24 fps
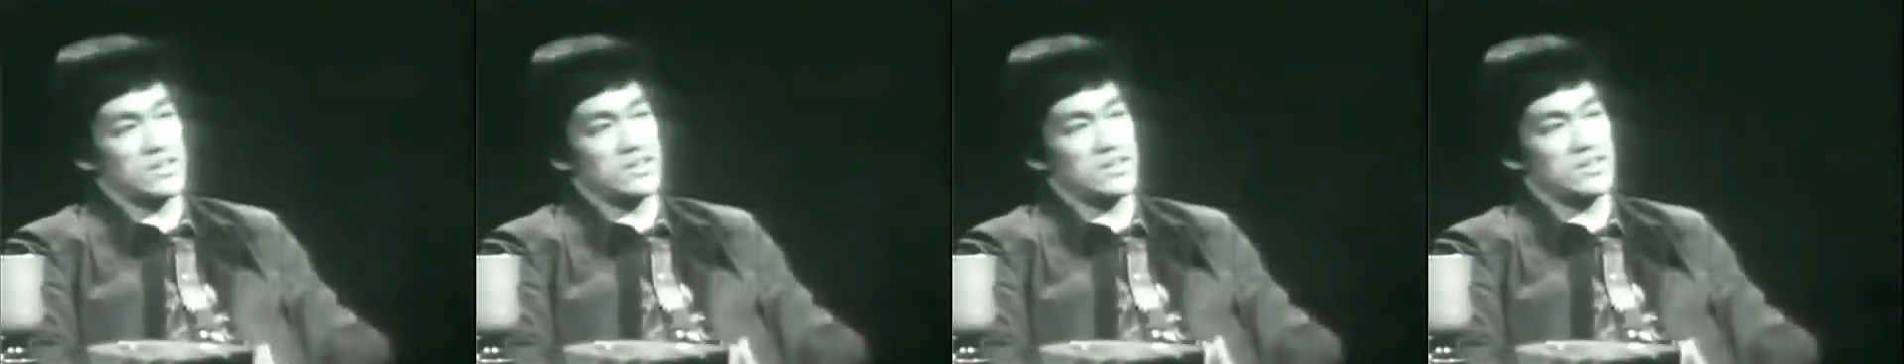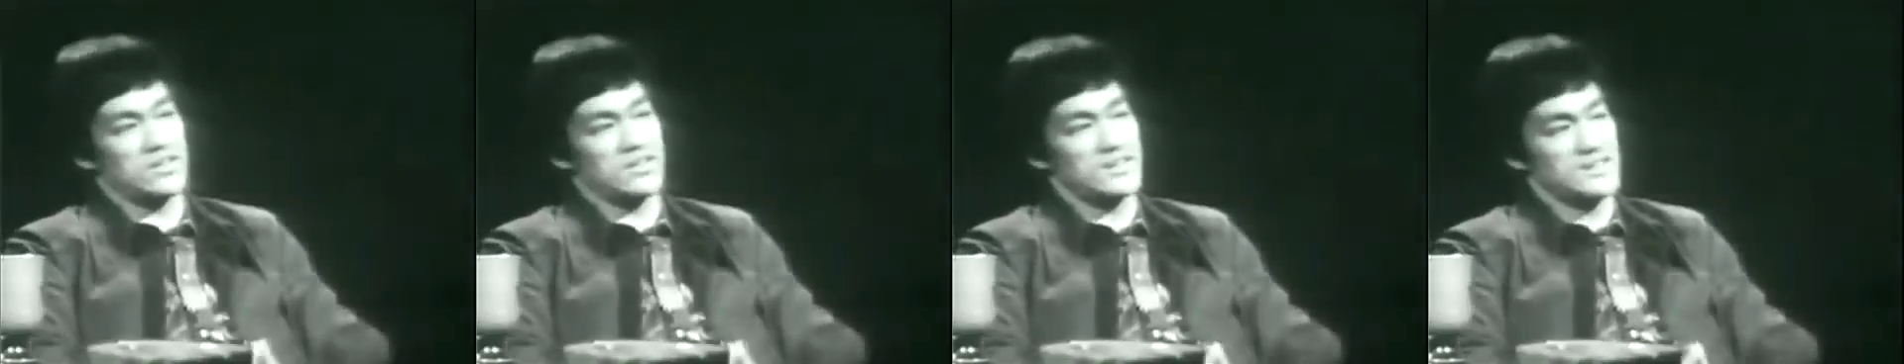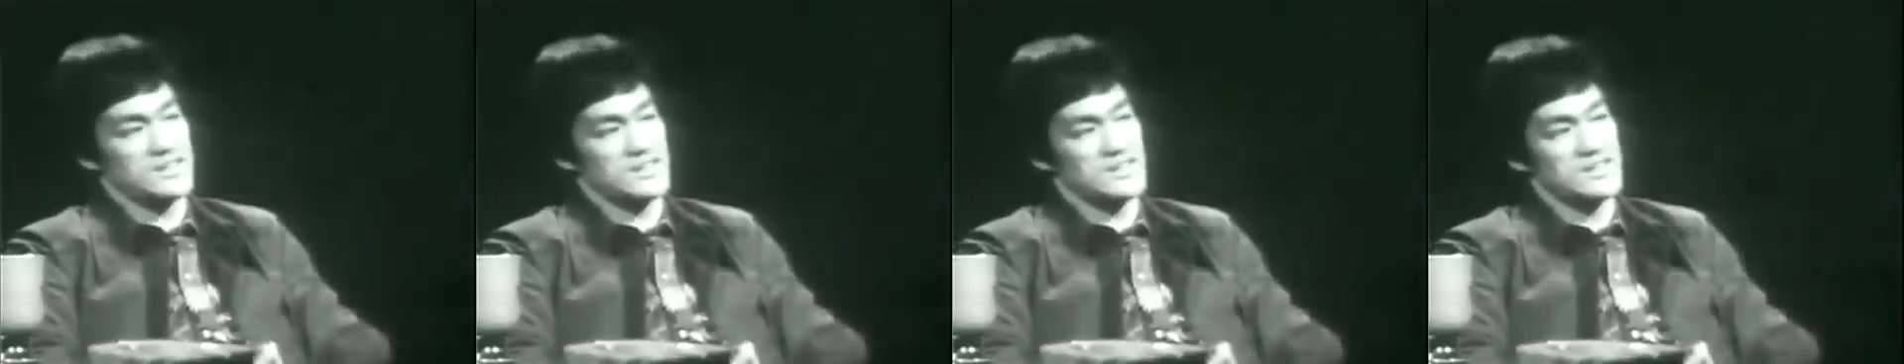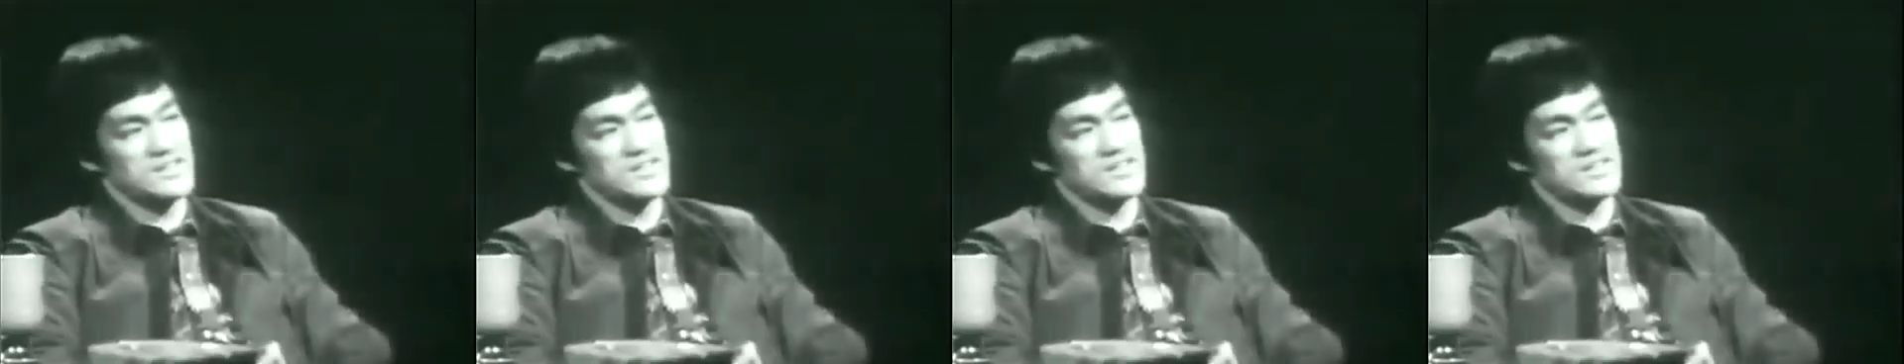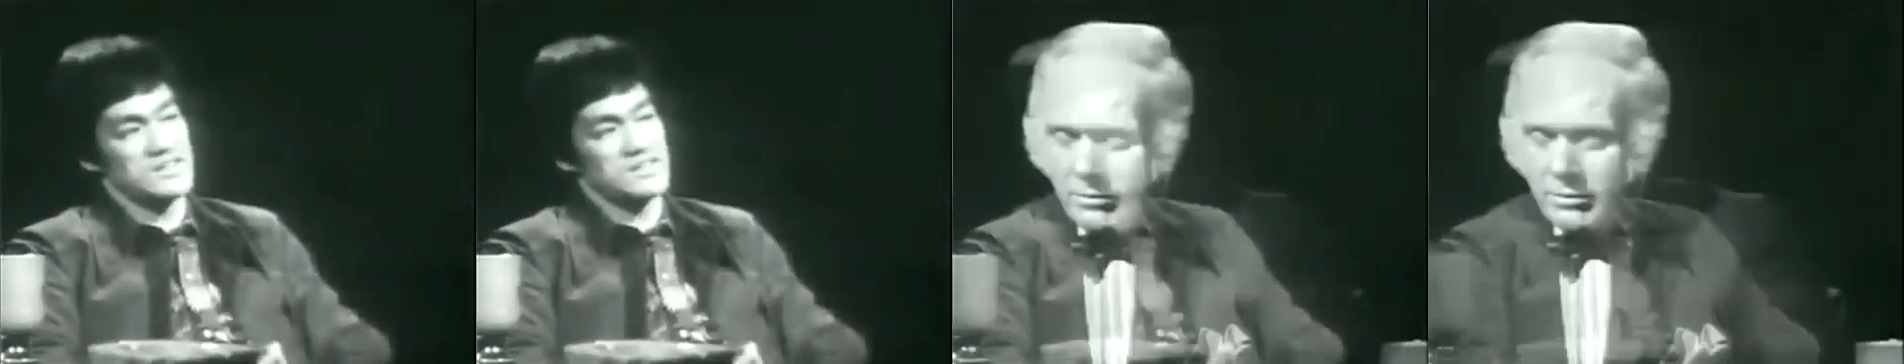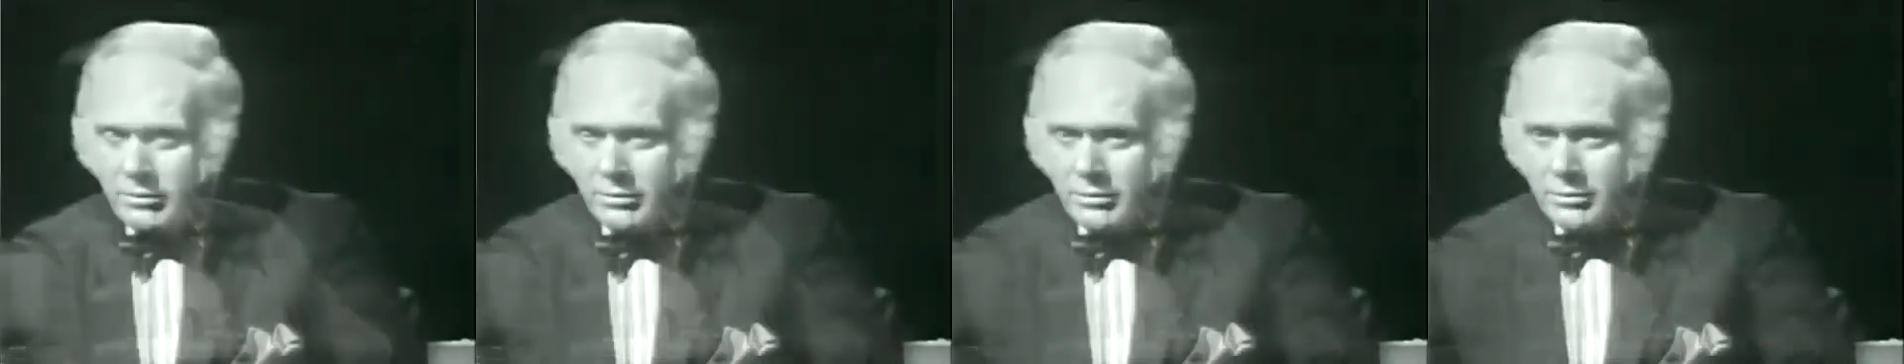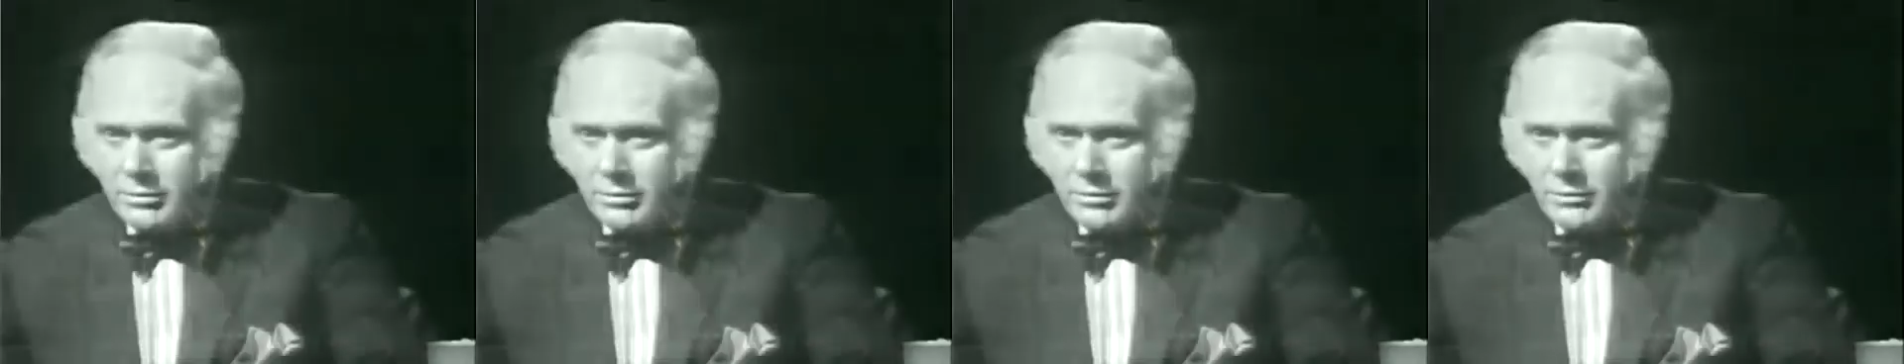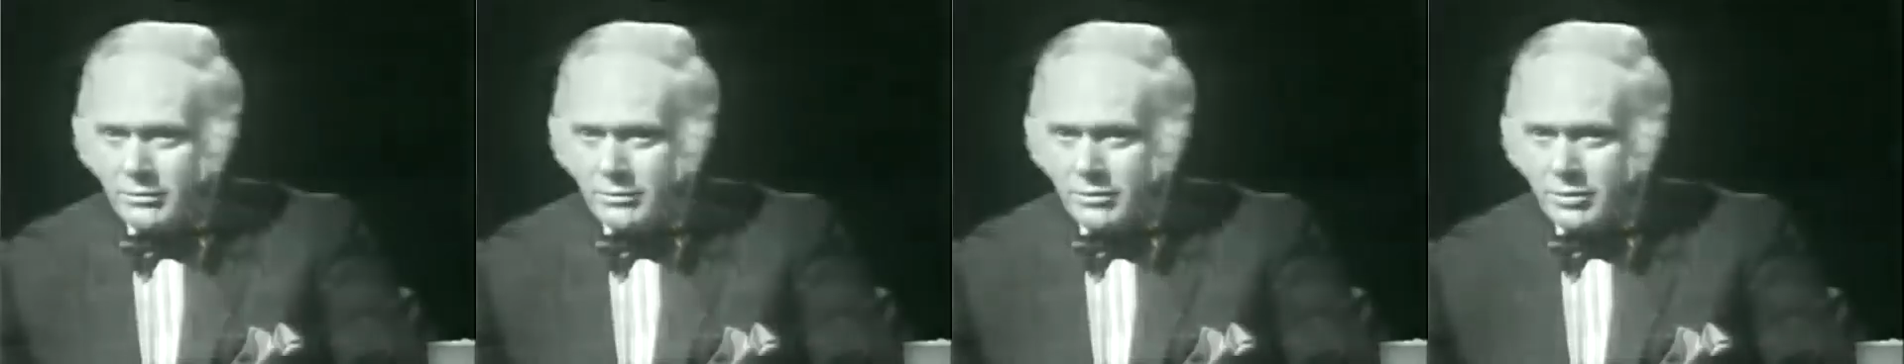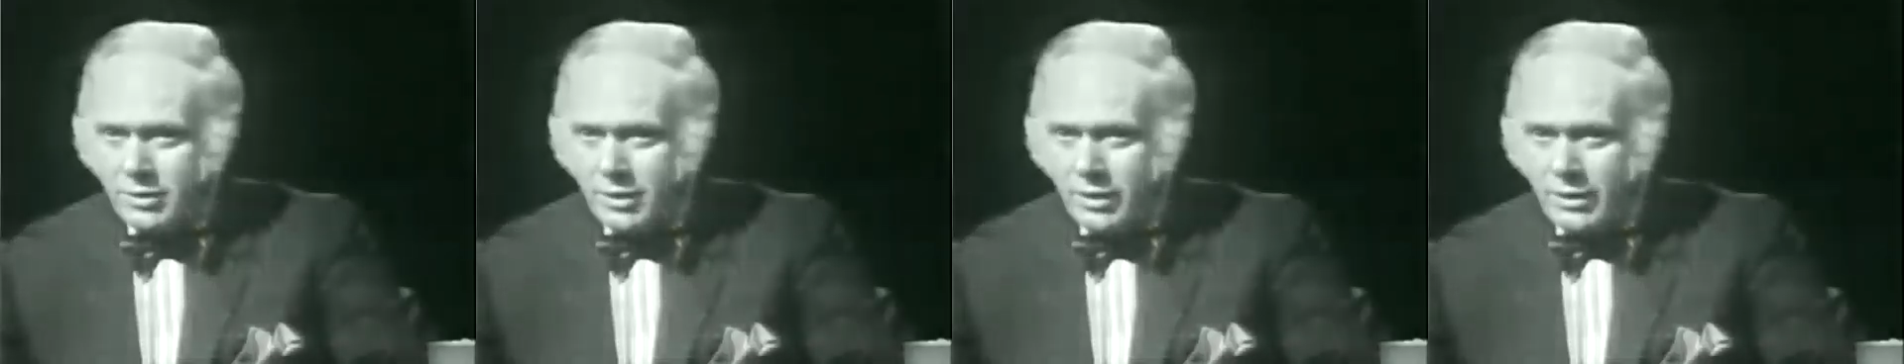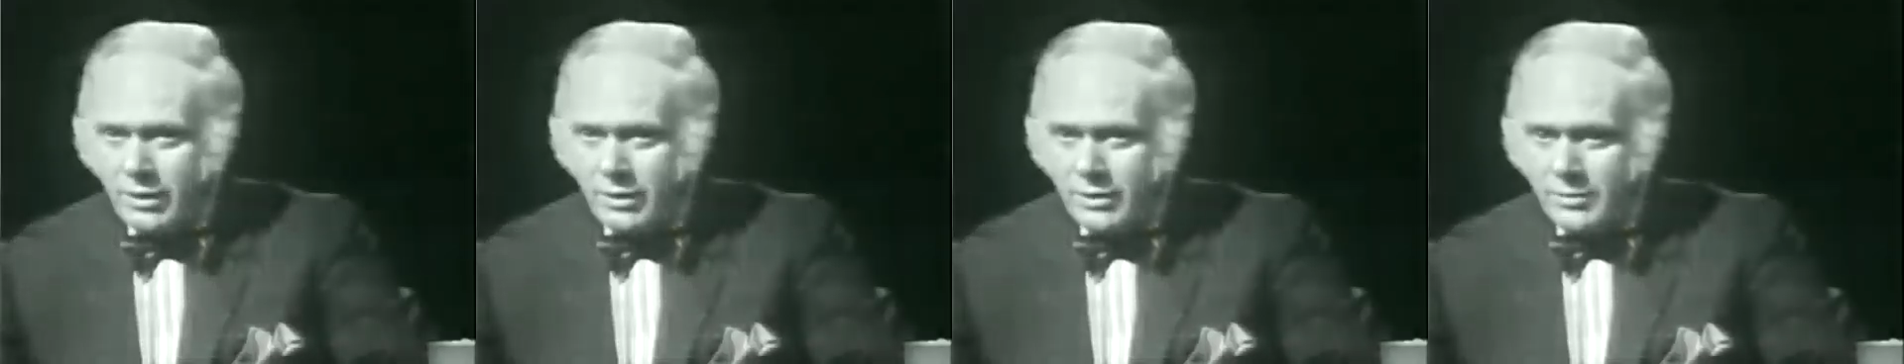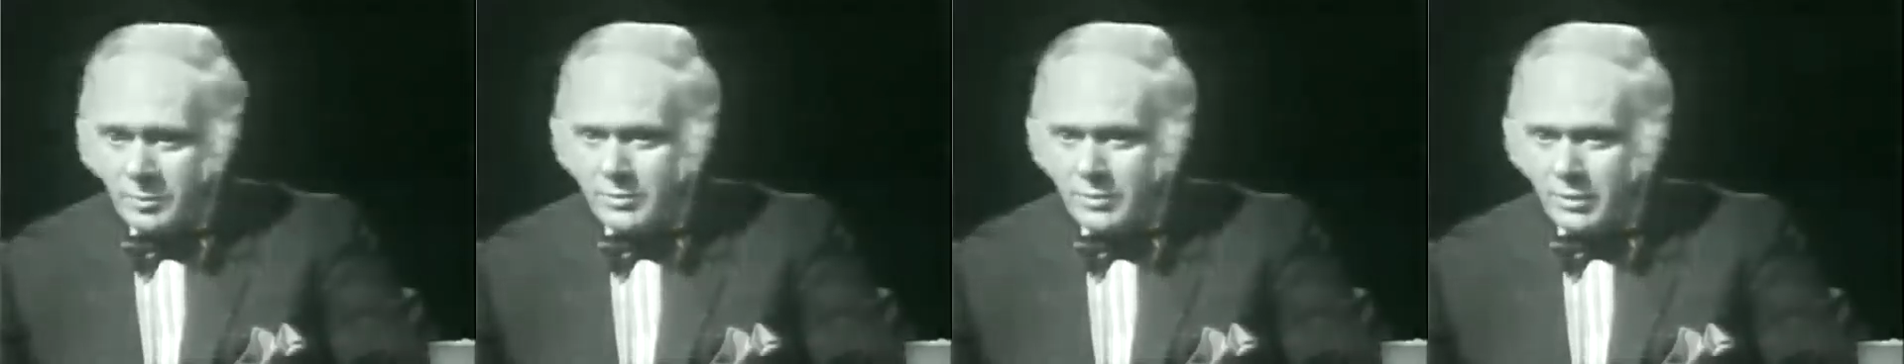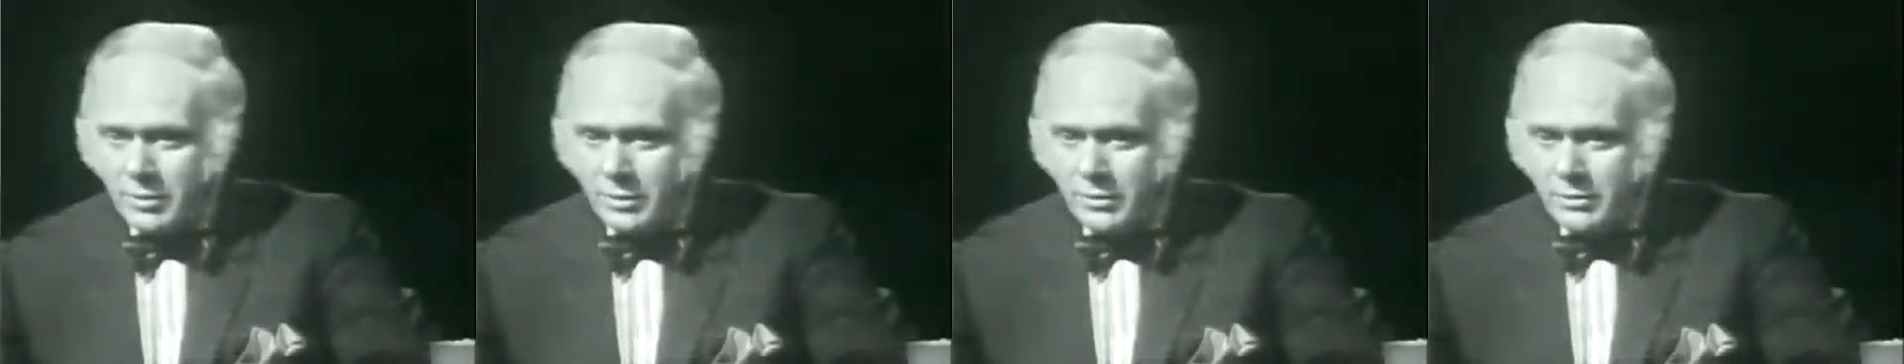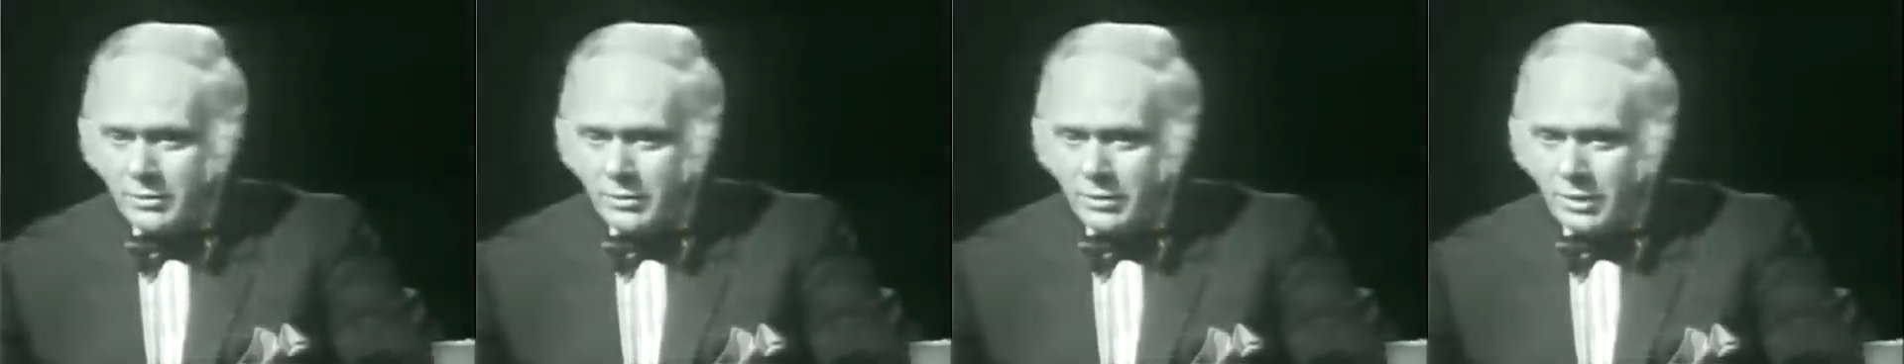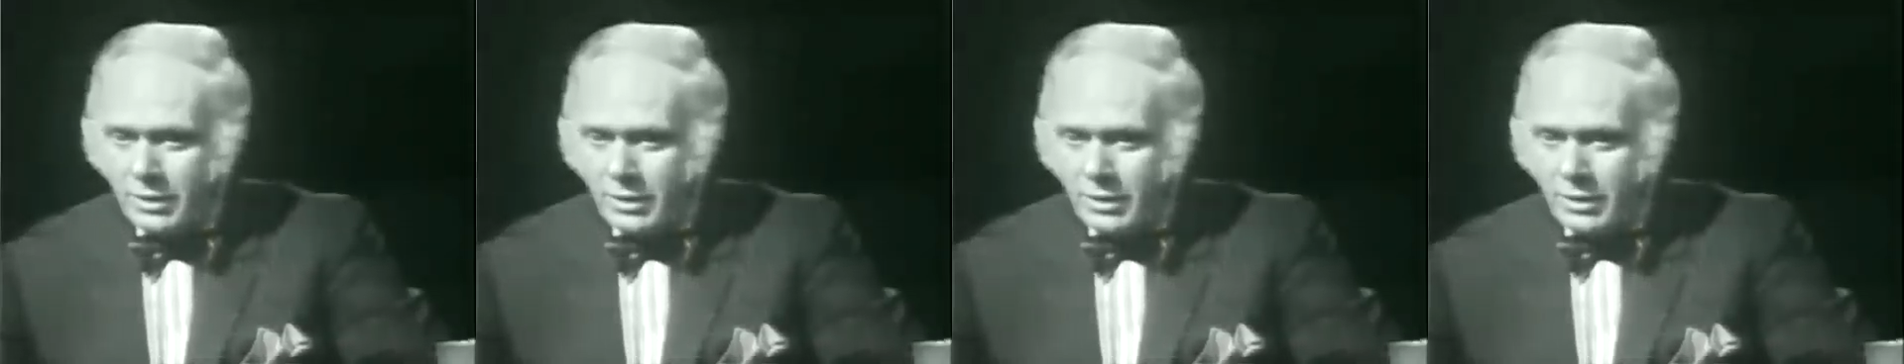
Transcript: You talk about Chinese boxing.